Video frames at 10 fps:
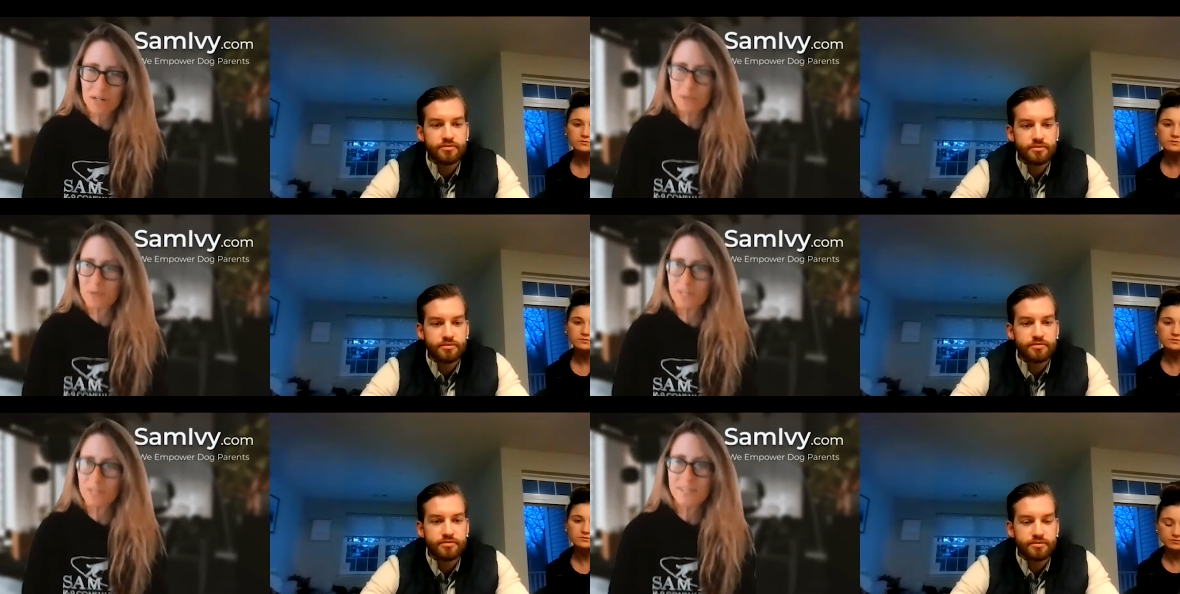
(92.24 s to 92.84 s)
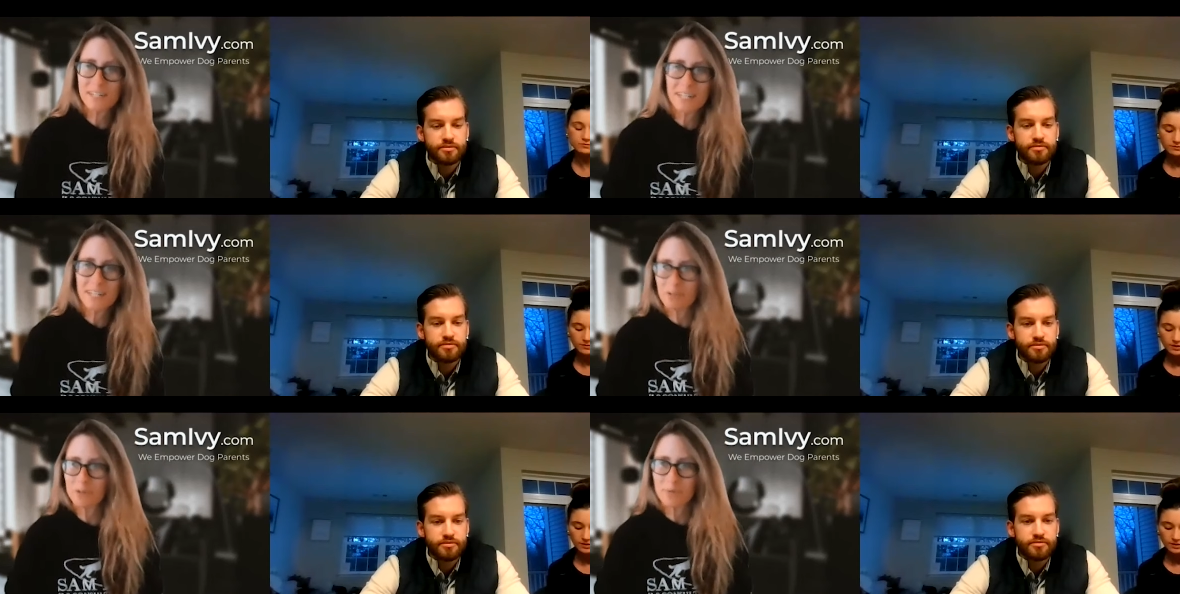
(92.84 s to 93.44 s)
Speaker 1: it, what is it again that
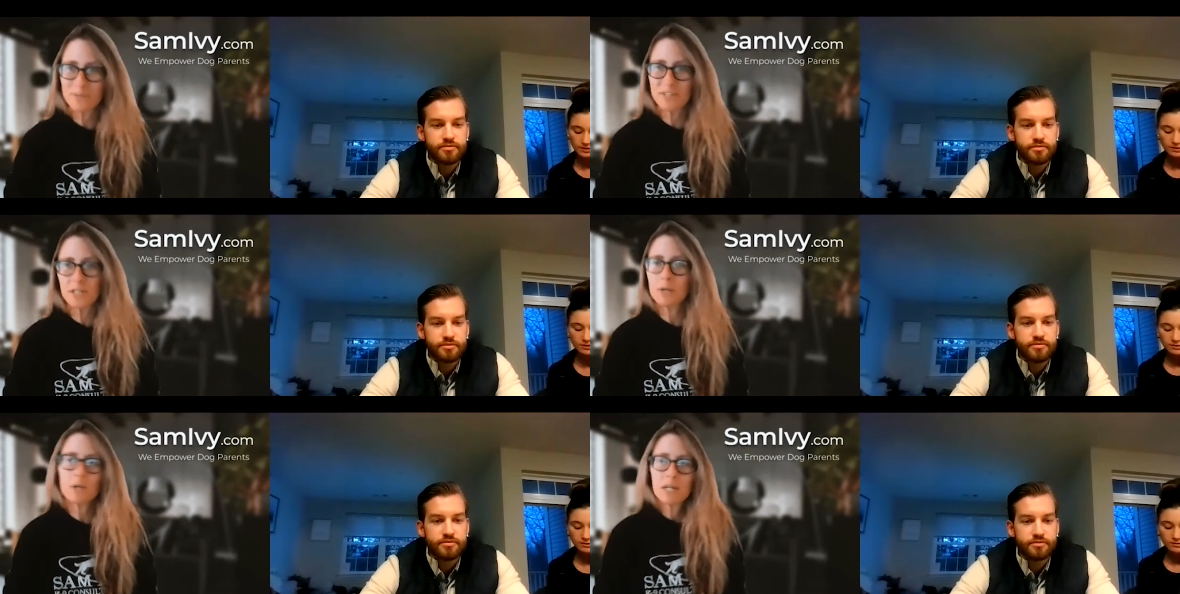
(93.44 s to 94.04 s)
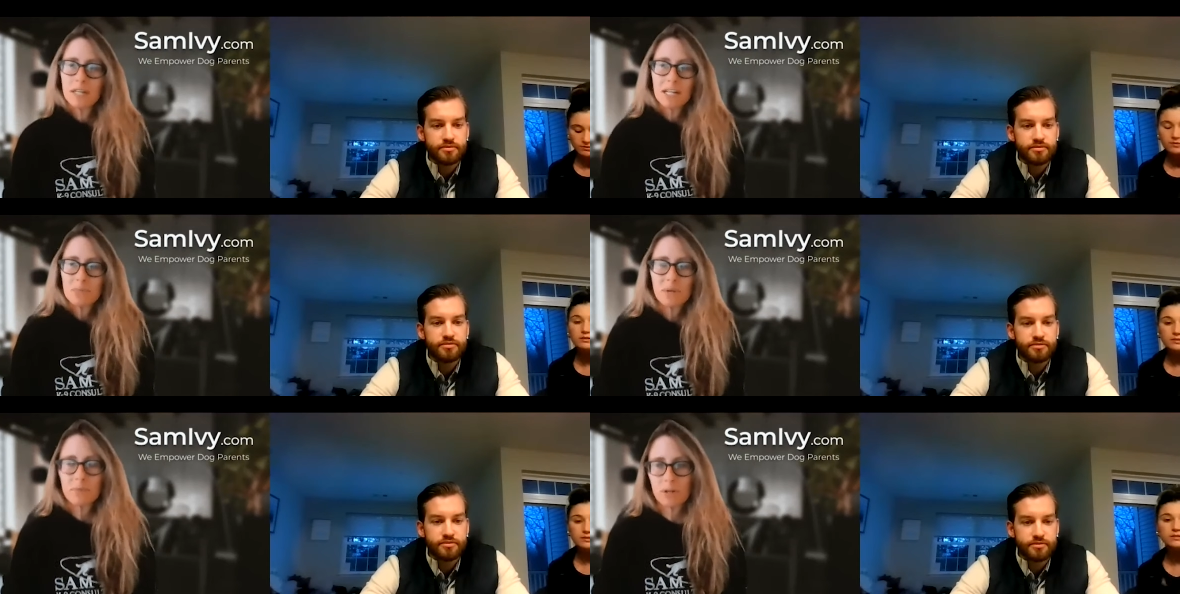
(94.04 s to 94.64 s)
we're supposed to do that's what
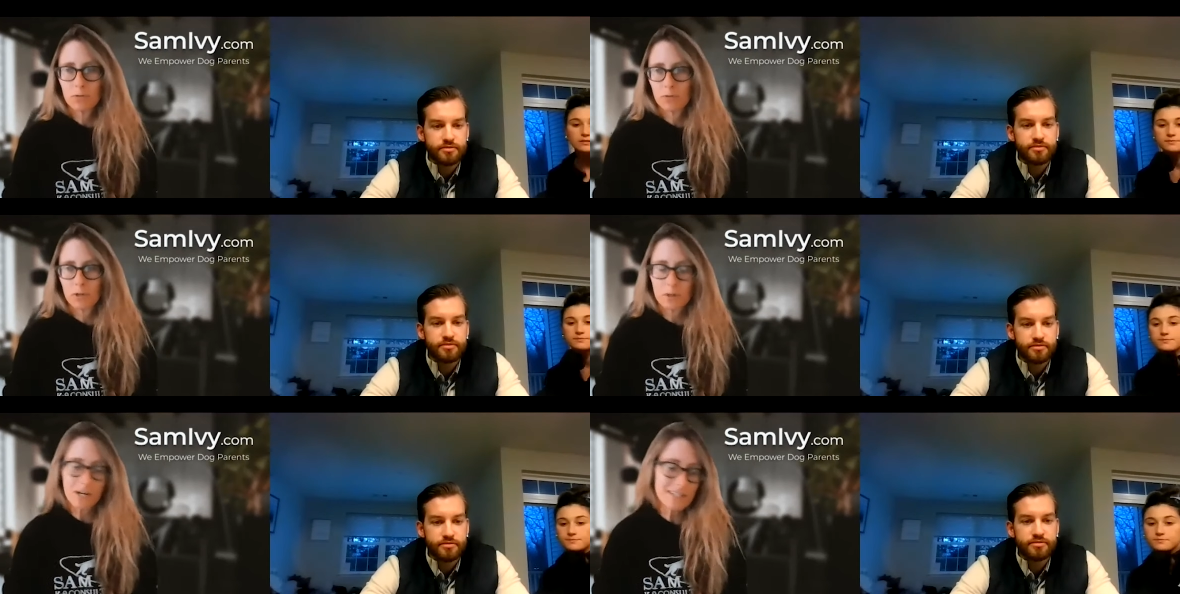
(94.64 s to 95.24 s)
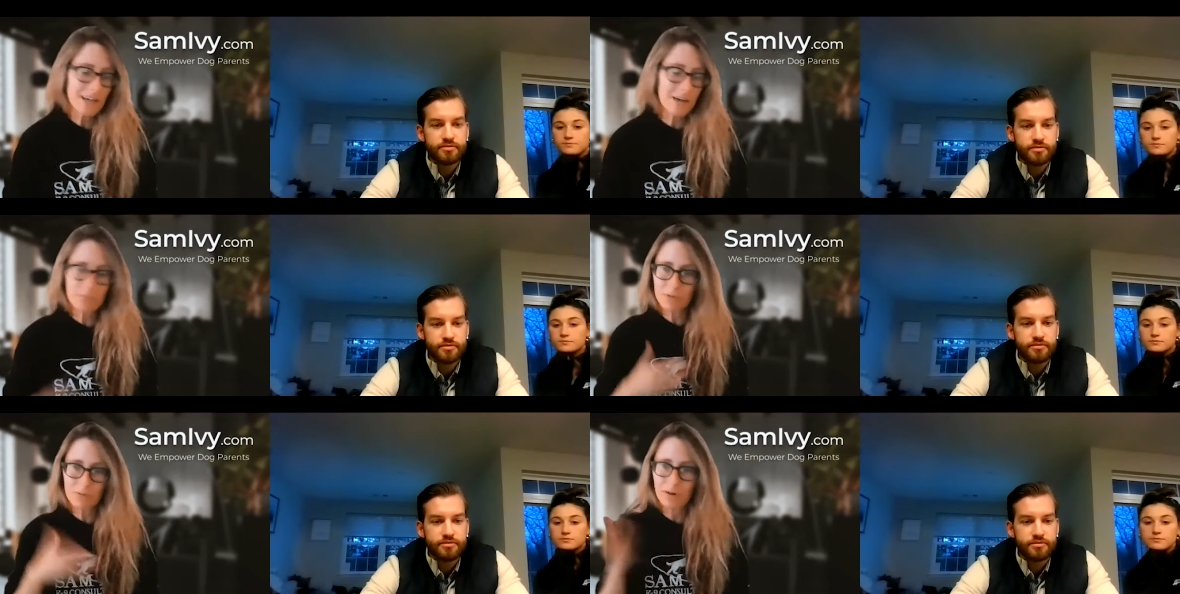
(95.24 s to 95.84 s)
i'm here for you guys have me
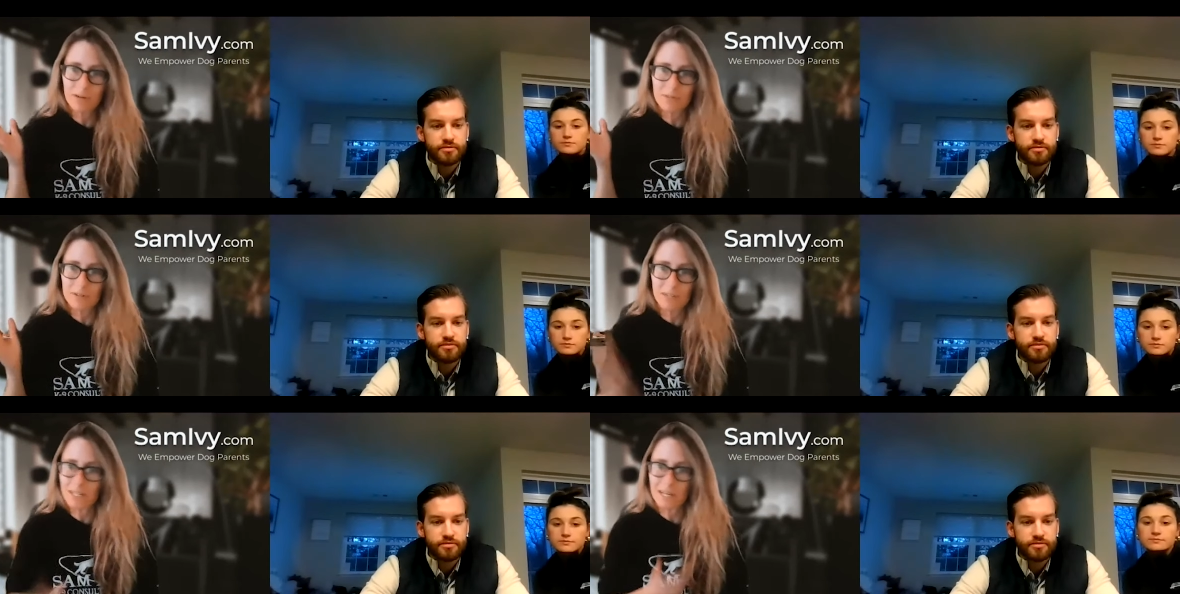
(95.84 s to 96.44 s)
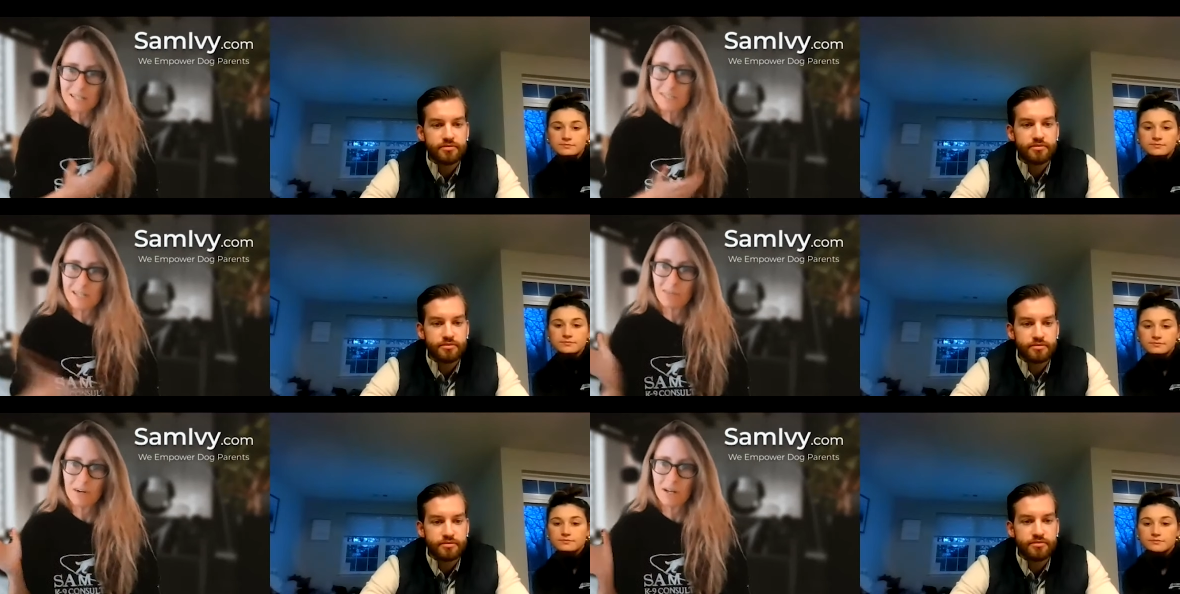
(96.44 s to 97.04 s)
forever like that's
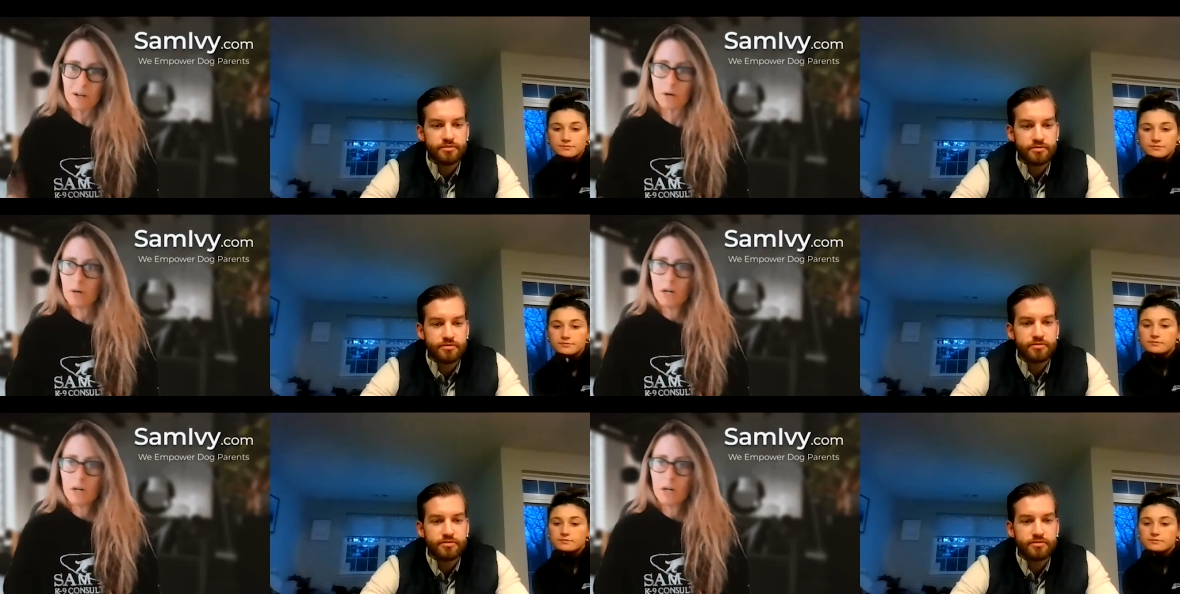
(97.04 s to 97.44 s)
never going to go